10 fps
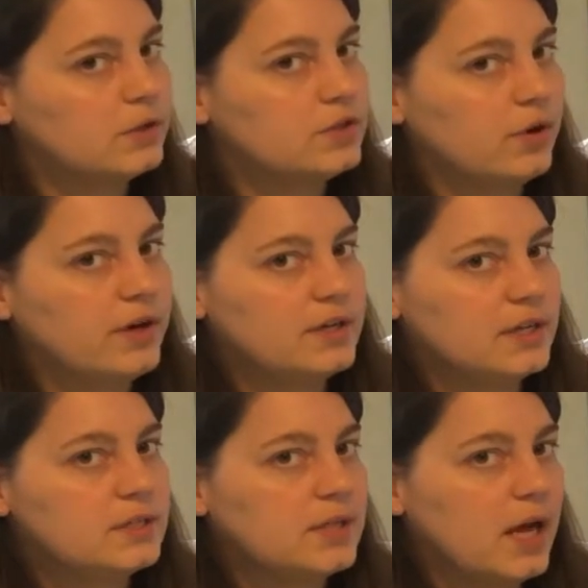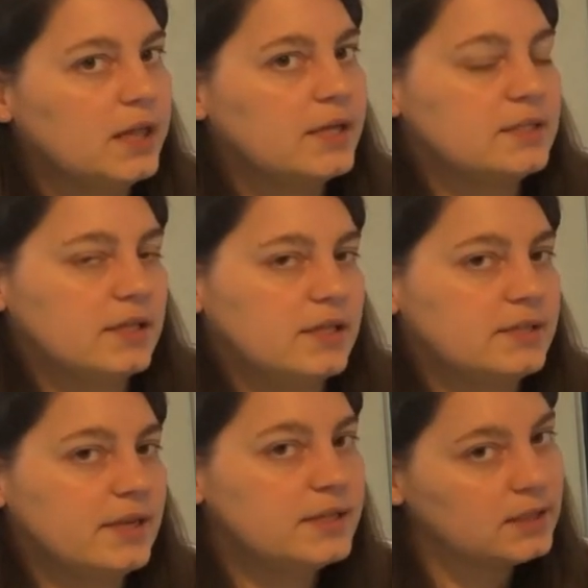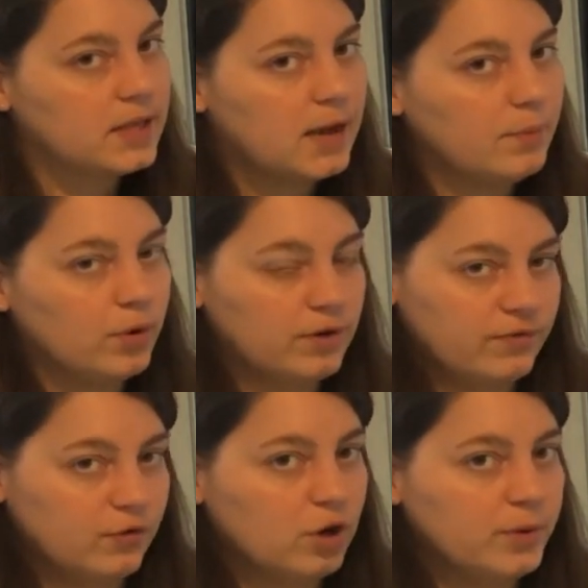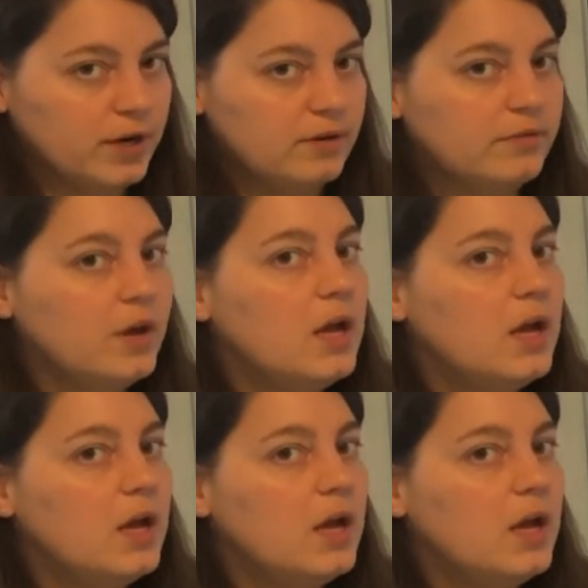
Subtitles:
So it does tell us that this is a lot more informative.